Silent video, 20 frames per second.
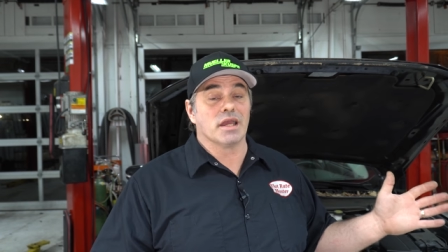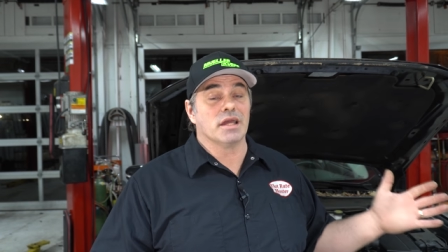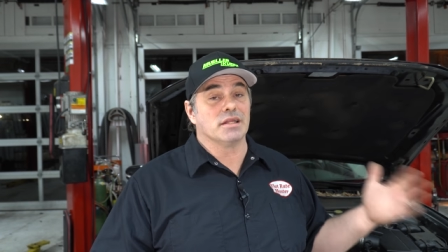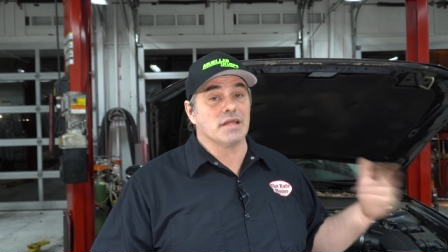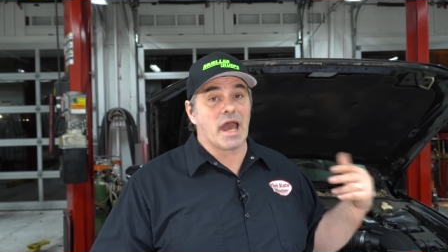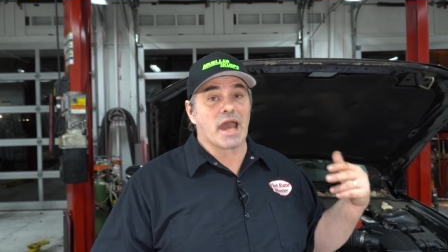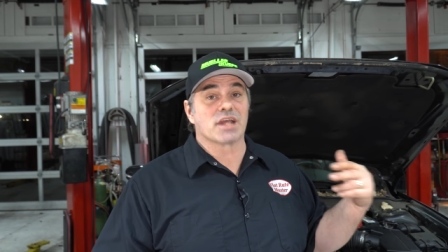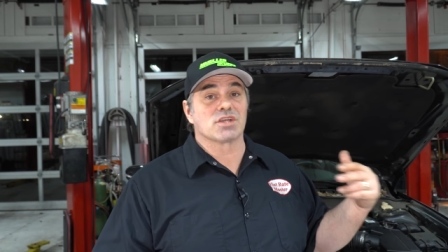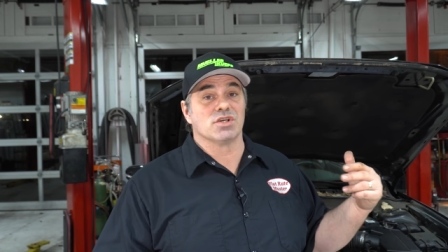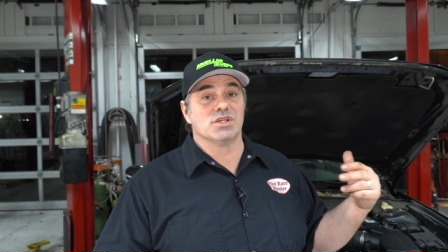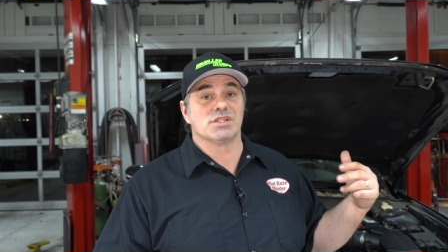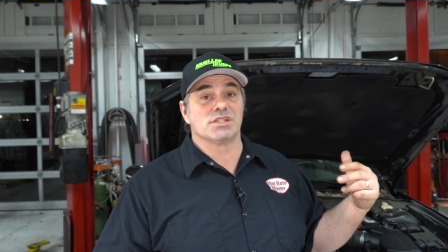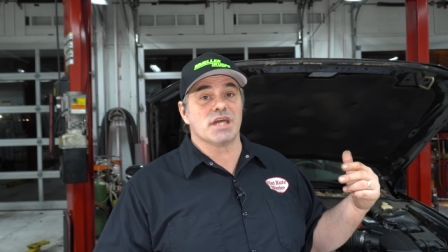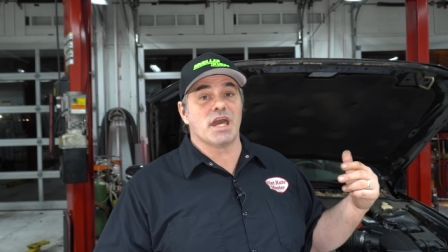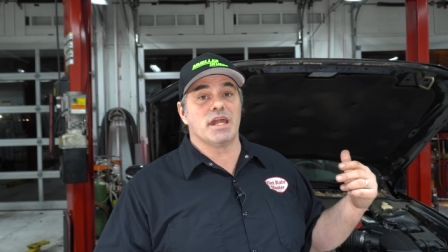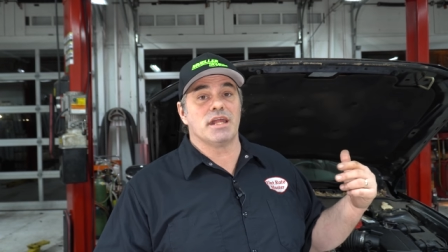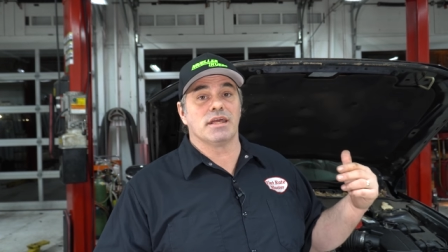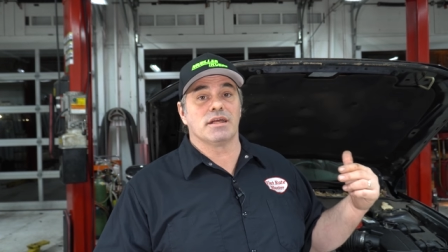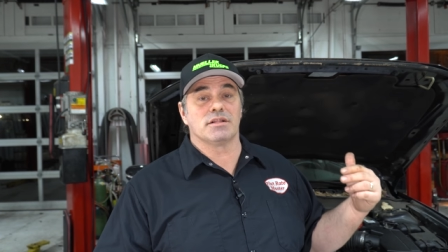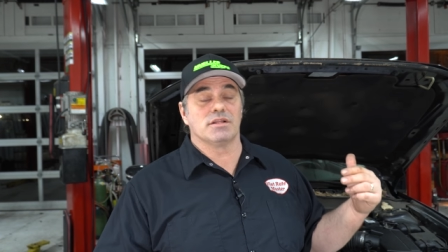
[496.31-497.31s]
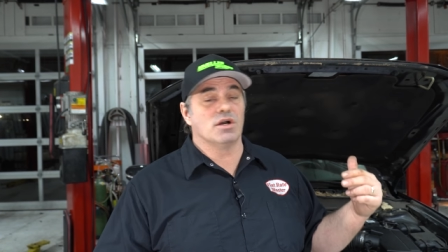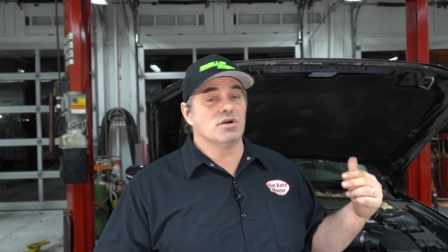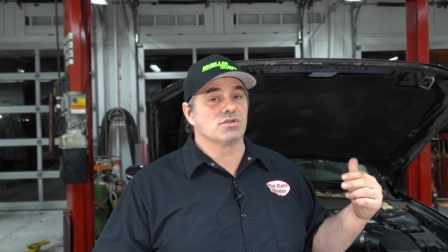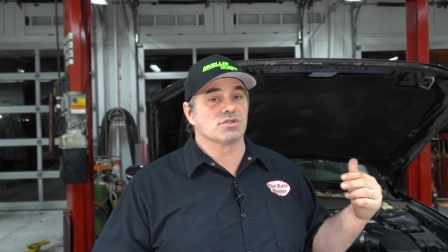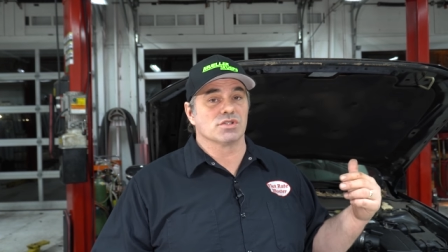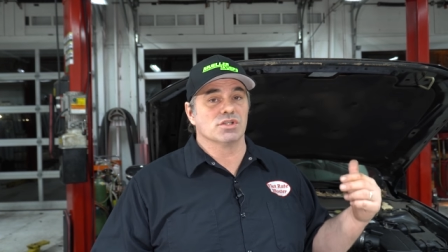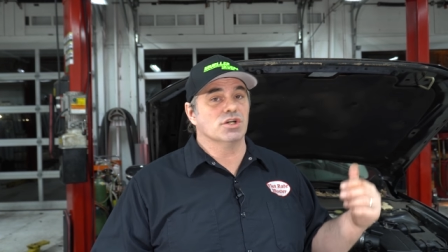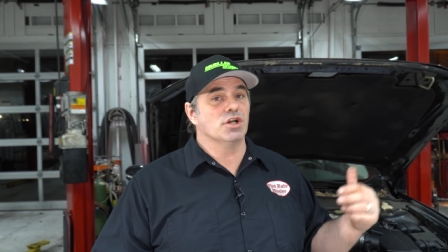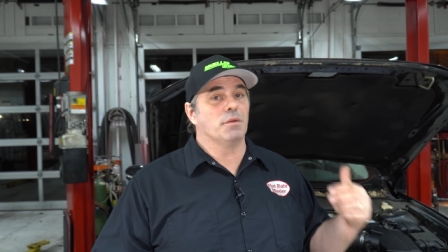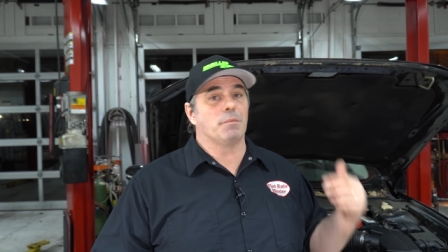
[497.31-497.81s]
It actually stayed in
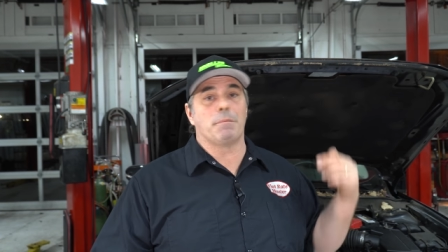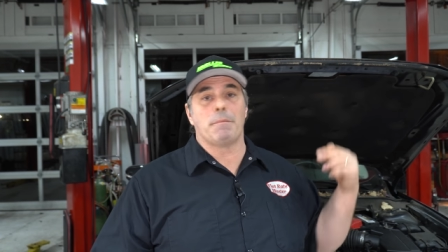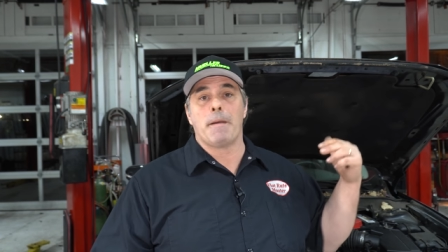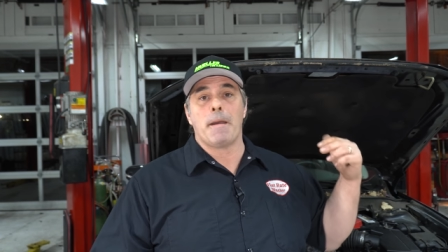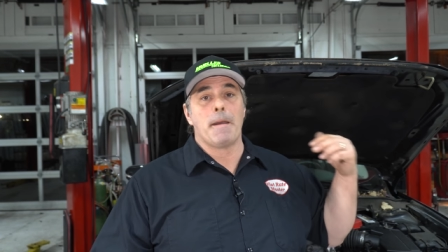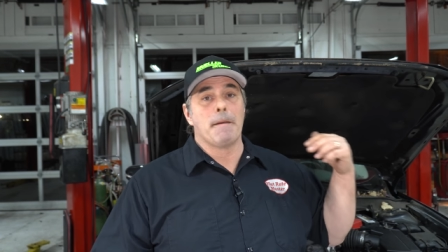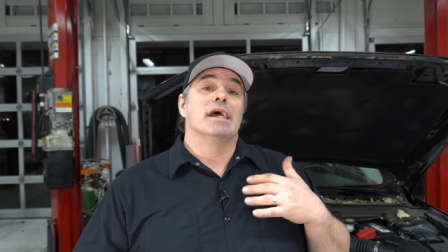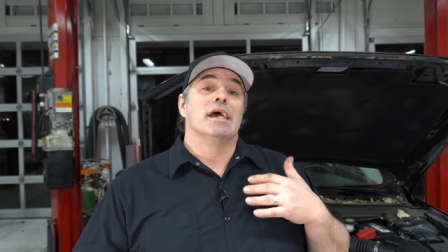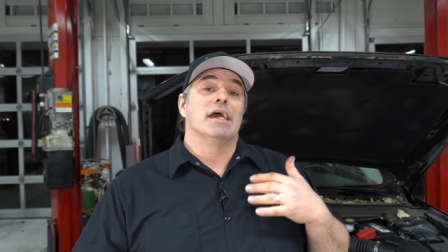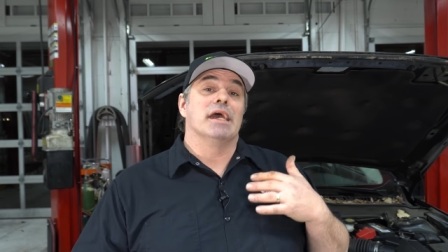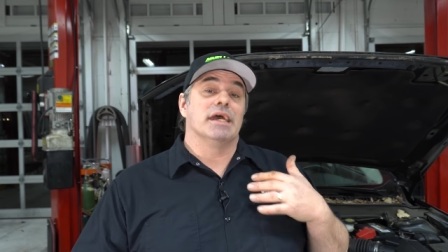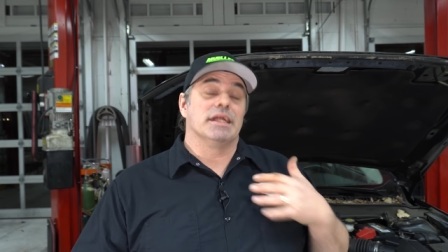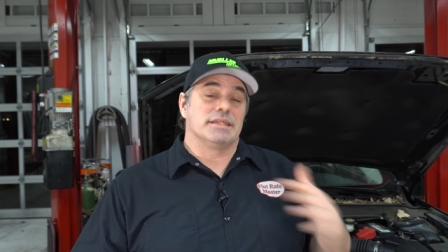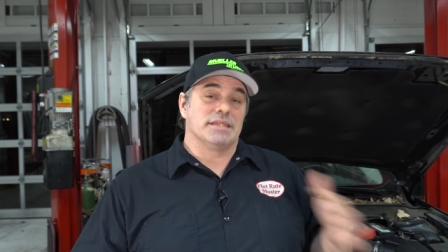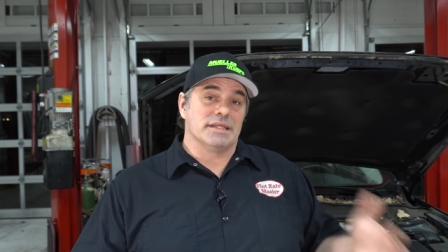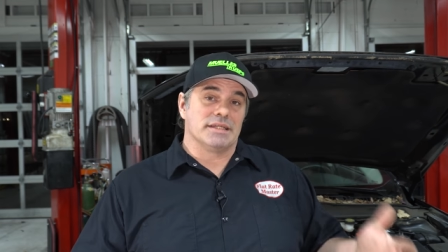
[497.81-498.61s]
closed loop. It